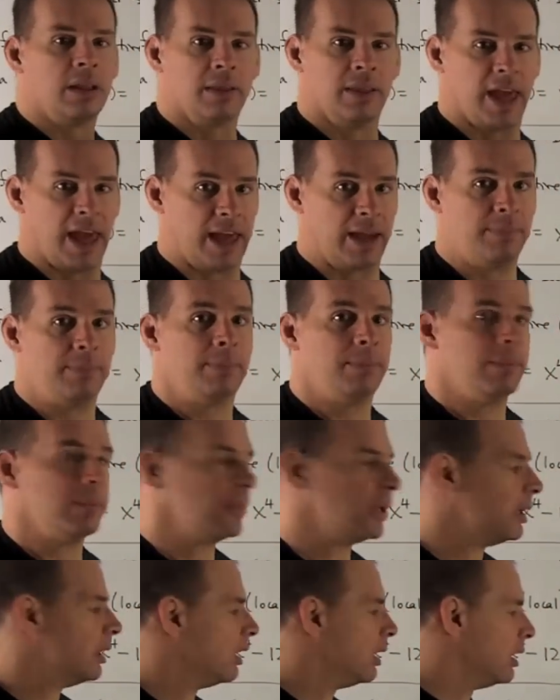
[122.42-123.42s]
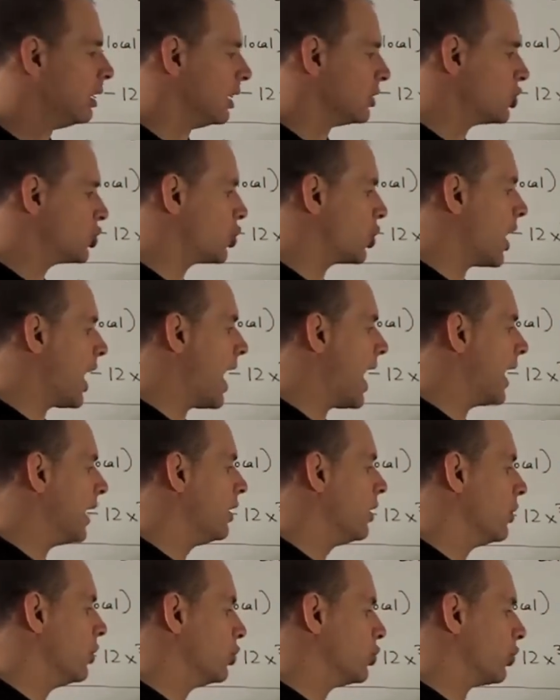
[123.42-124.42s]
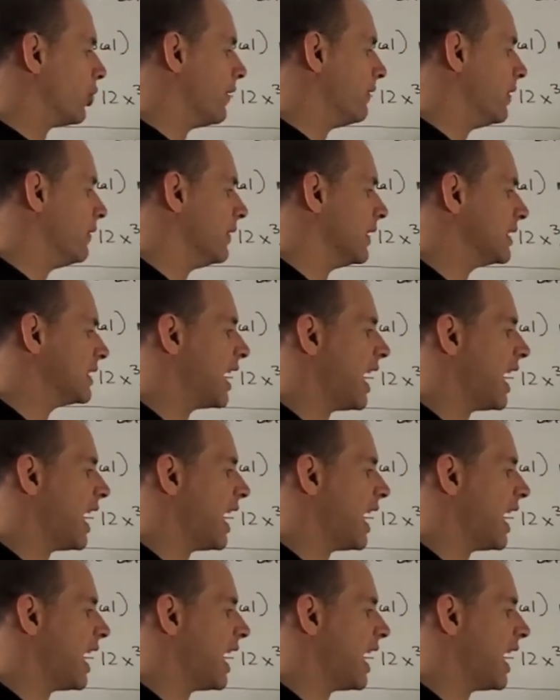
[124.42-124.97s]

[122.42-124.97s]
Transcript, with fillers: Then let's try the derivative at